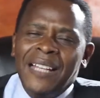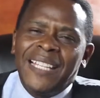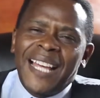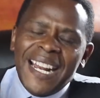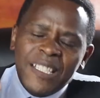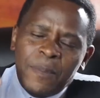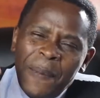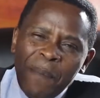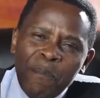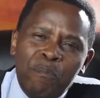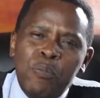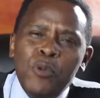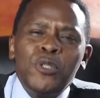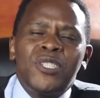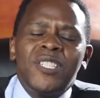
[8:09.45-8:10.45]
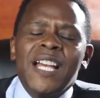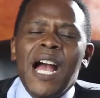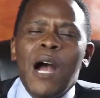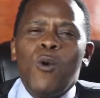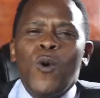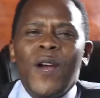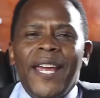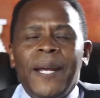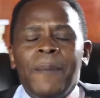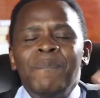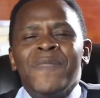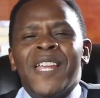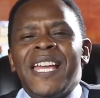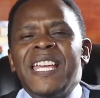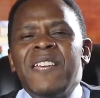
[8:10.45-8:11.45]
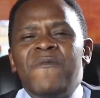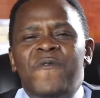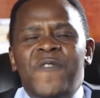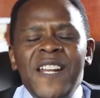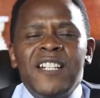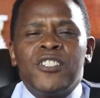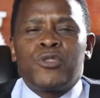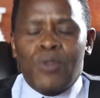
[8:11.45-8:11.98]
that has been pushing away even